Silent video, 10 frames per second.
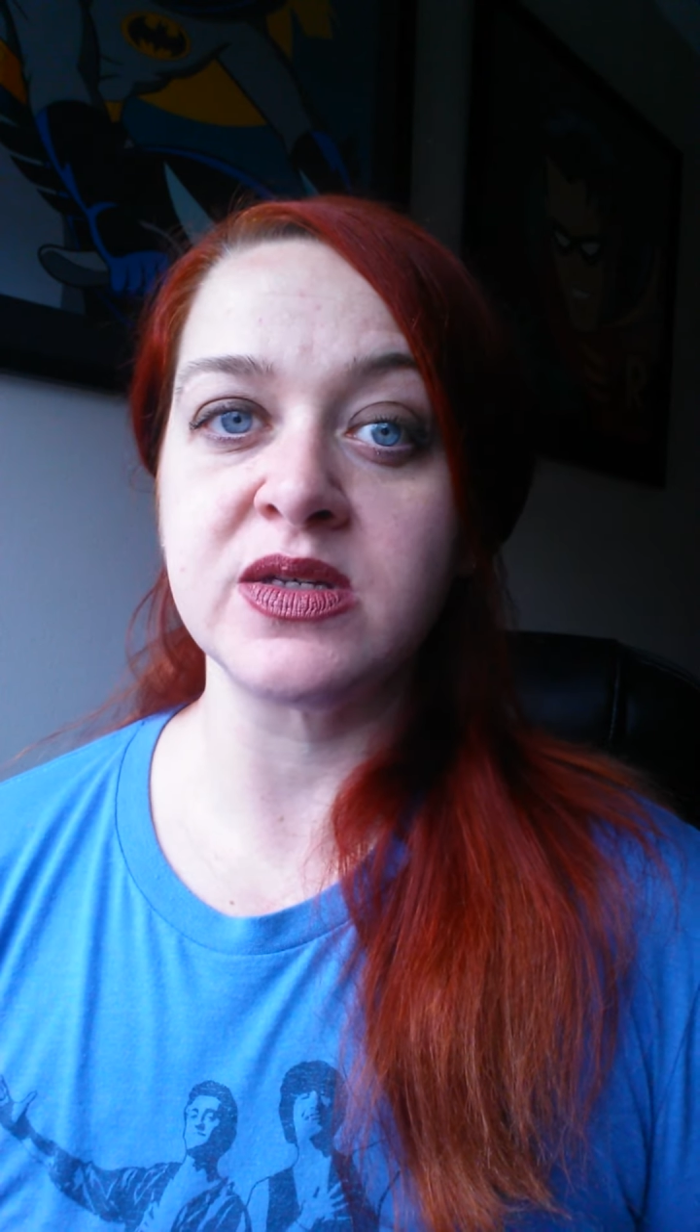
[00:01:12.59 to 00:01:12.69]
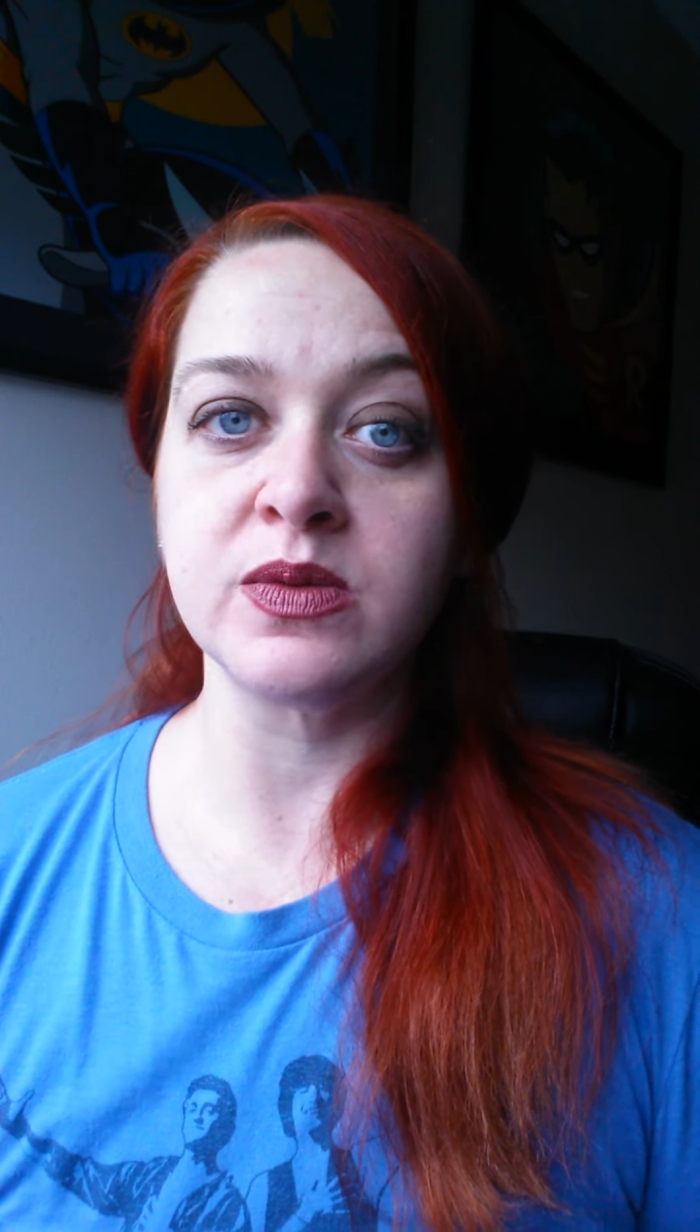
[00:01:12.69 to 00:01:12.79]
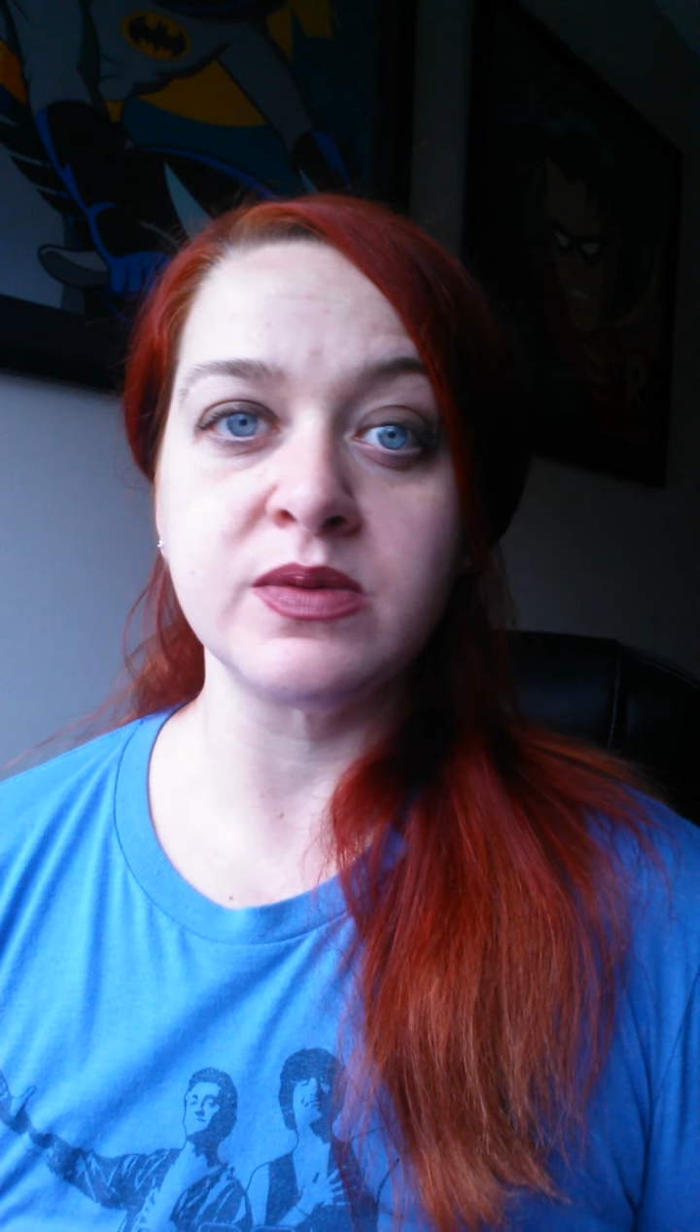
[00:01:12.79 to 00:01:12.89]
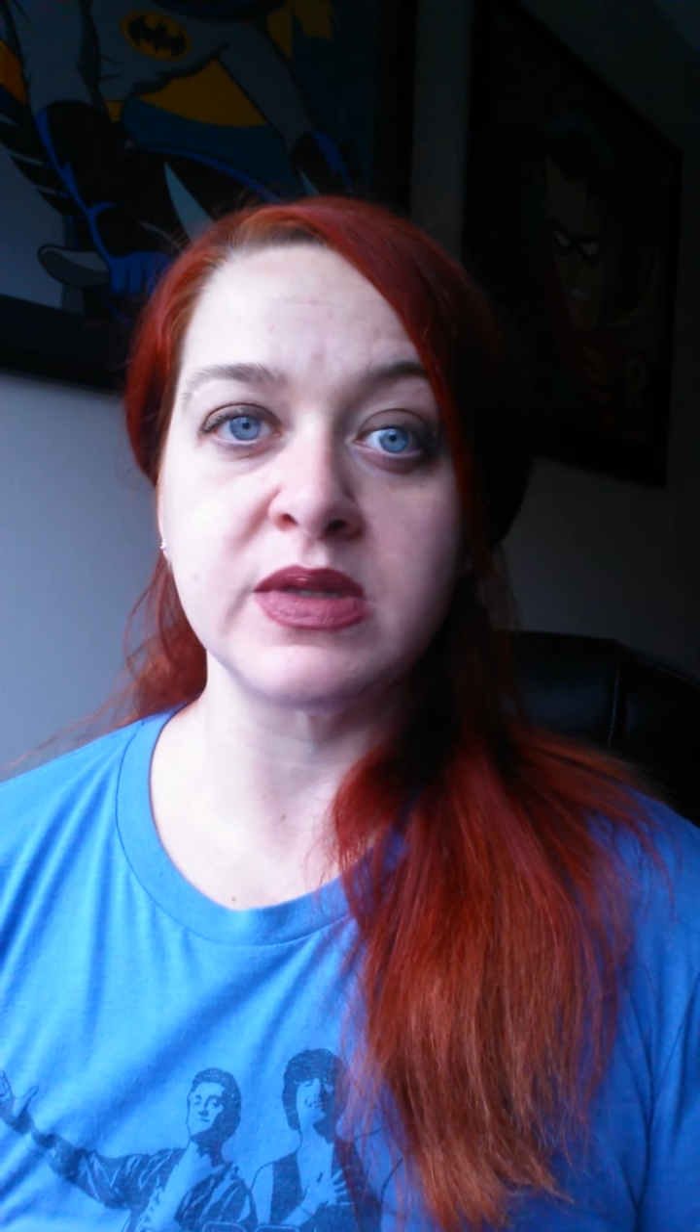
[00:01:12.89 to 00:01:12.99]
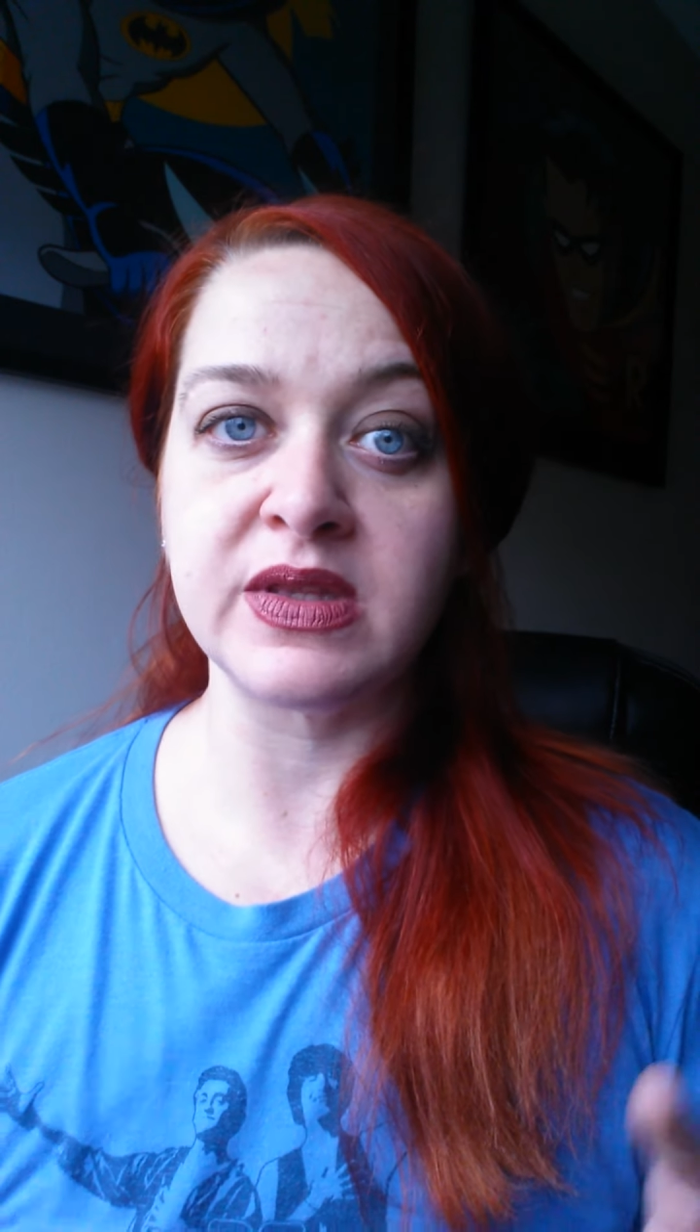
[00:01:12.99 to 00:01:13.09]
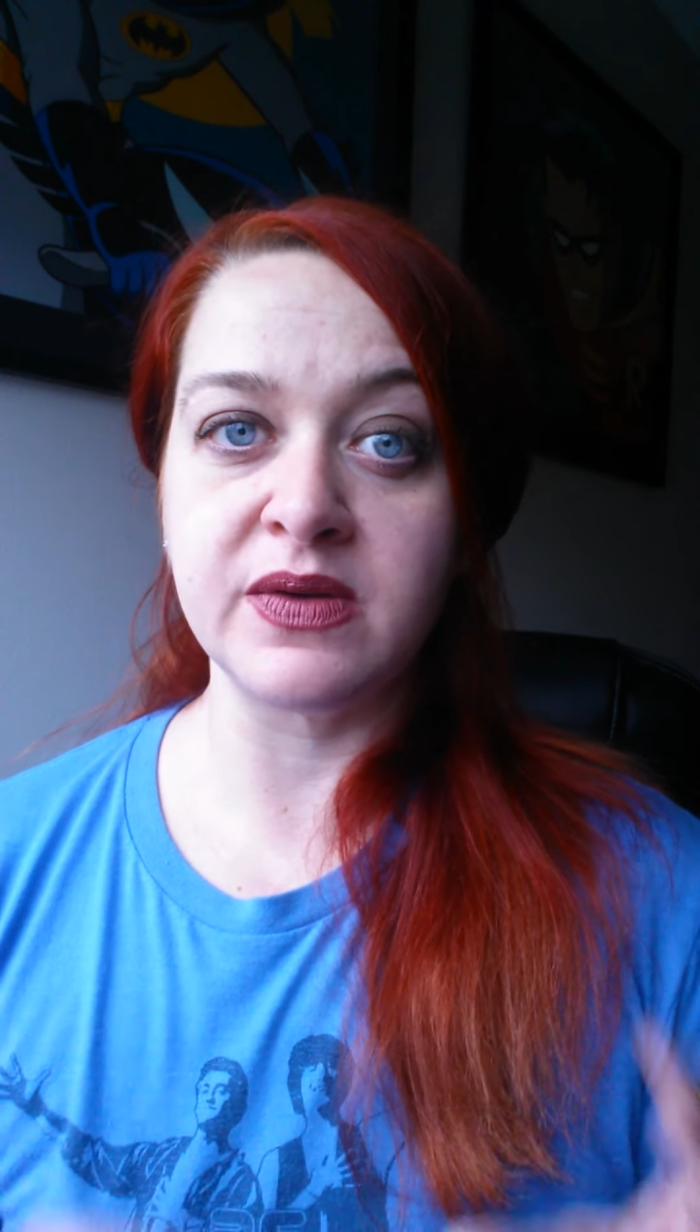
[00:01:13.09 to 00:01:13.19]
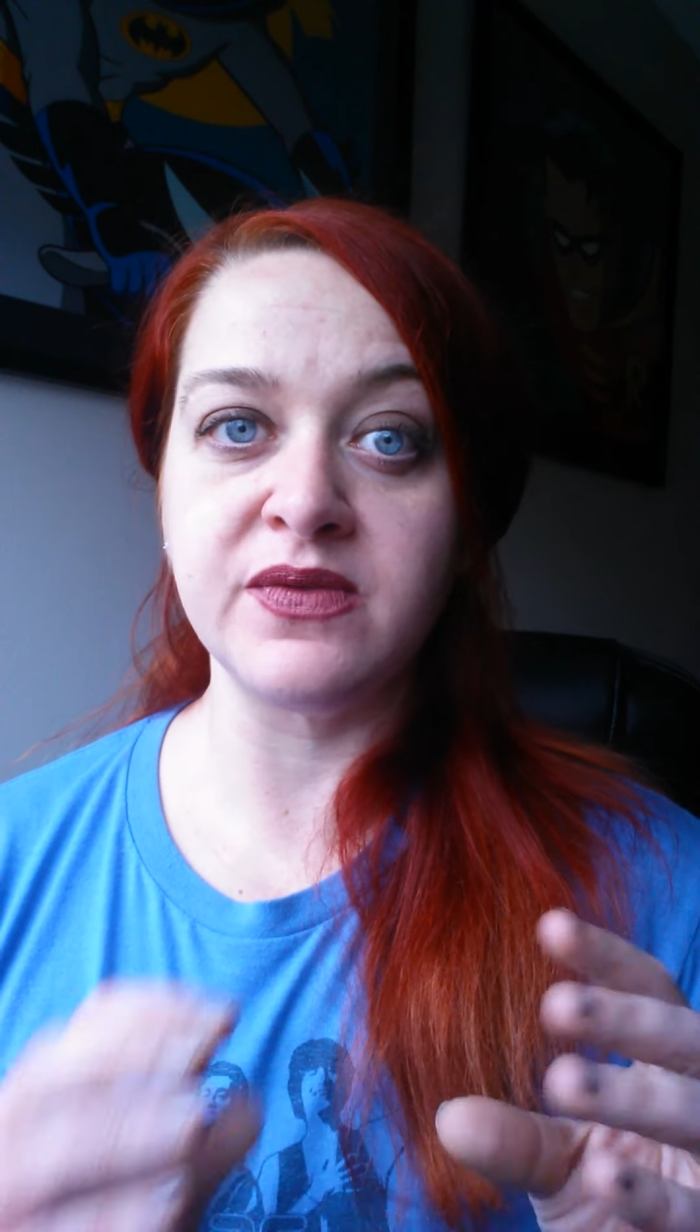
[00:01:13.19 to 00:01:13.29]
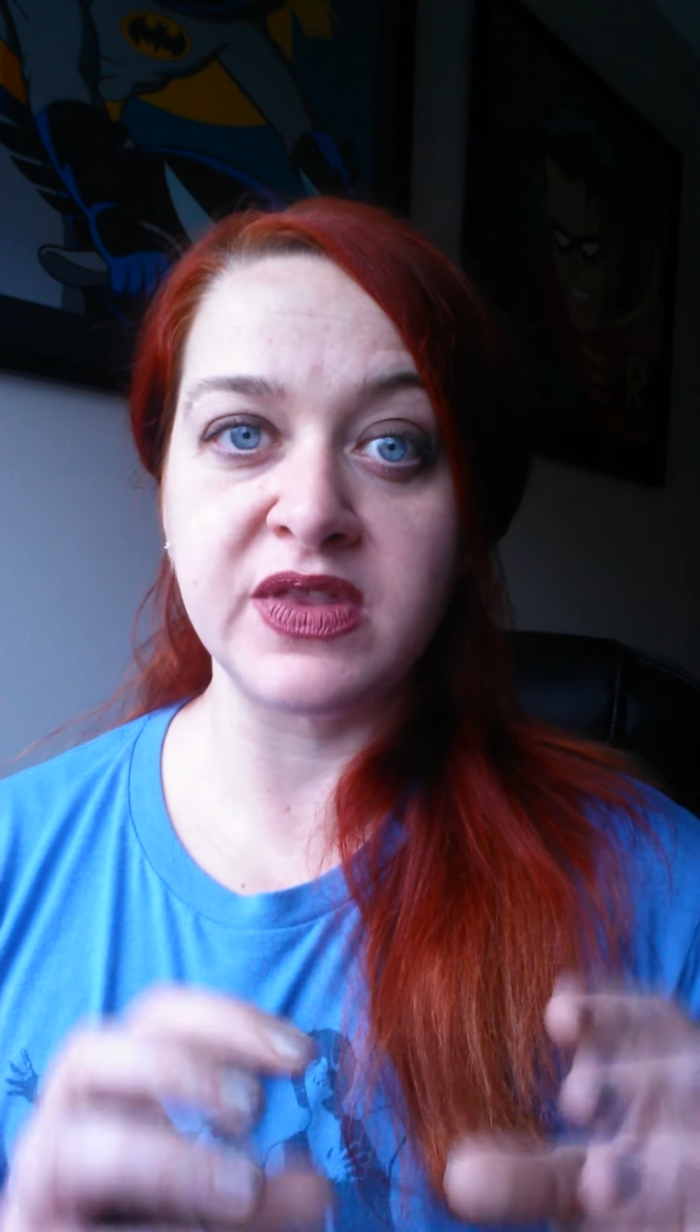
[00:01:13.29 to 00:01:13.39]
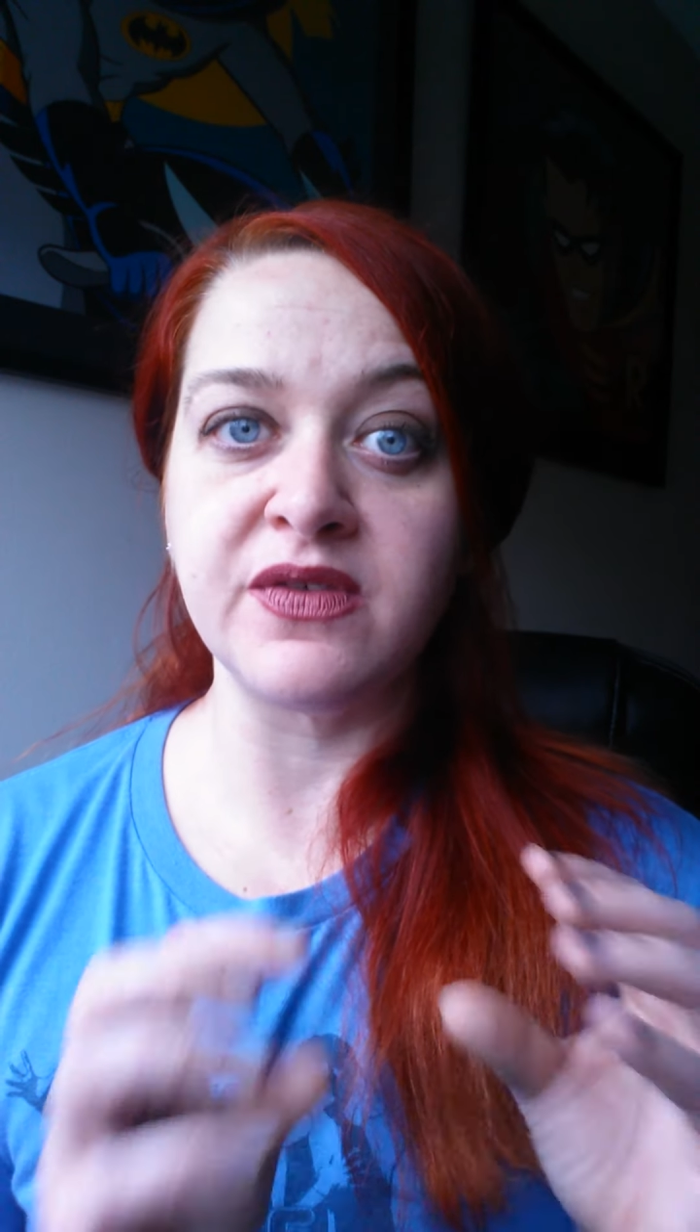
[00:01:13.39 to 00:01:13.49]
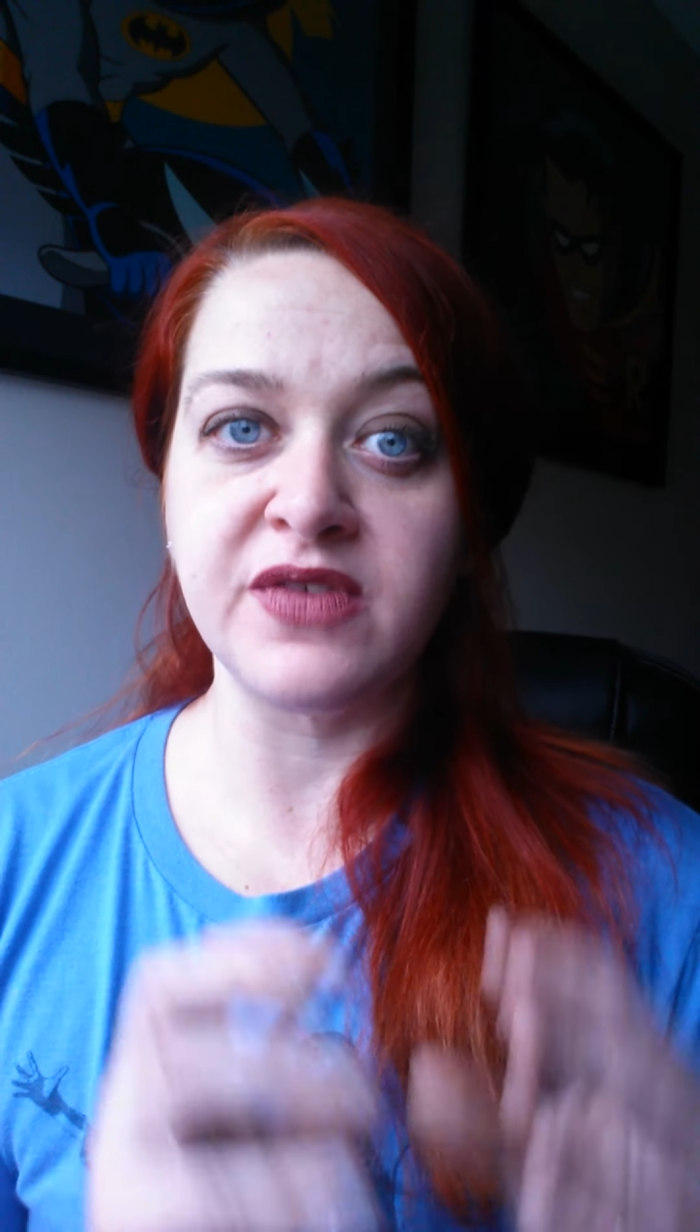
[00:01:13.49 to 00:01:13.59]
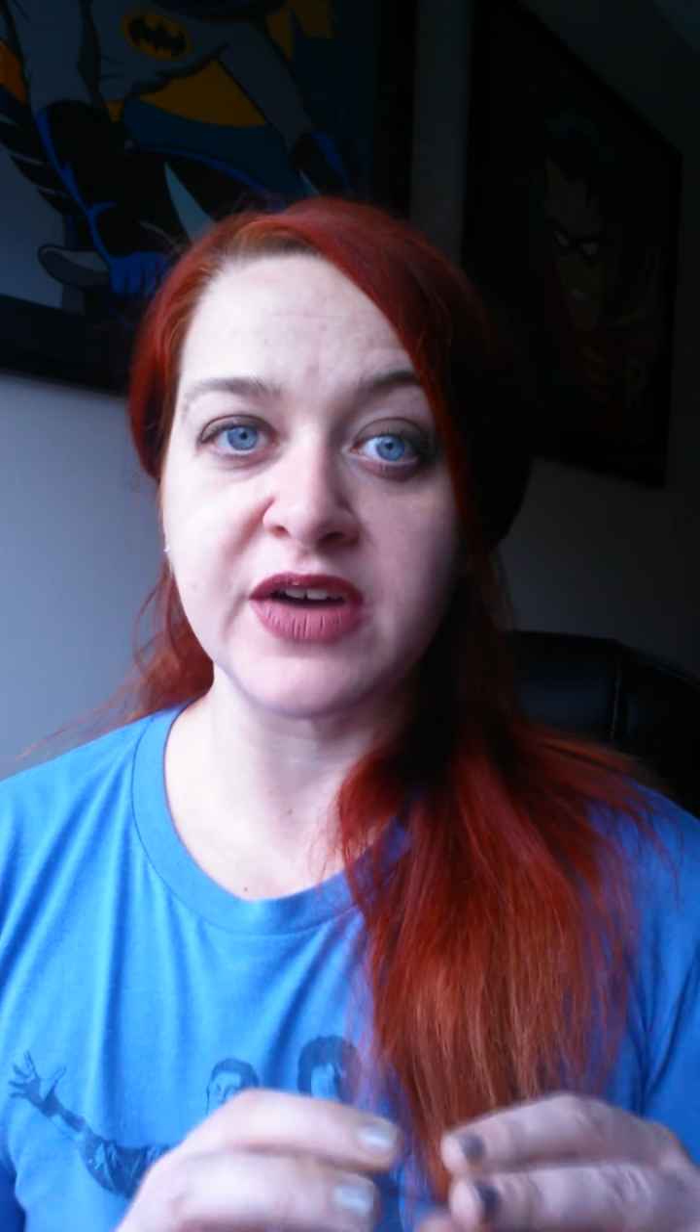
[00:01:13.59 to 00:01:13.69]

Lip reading: the